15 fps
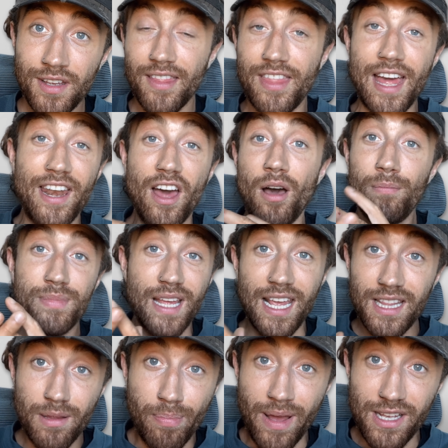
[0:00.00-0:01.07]
then
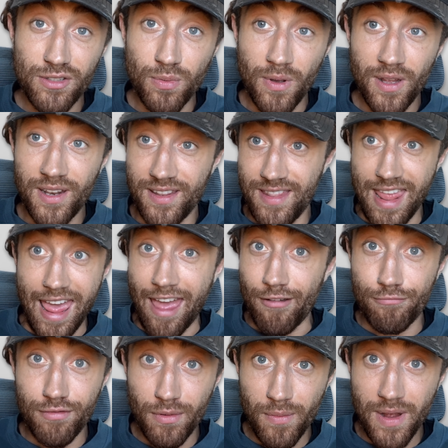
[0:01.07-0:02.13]
update the password
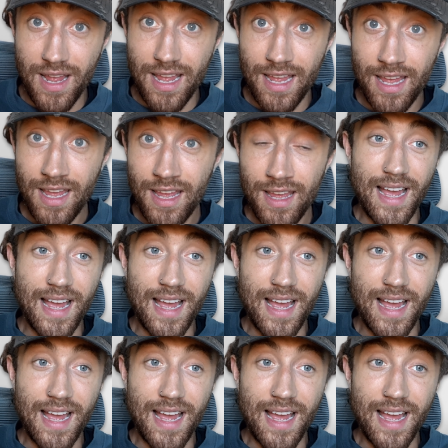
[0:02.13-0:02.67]
everywhere,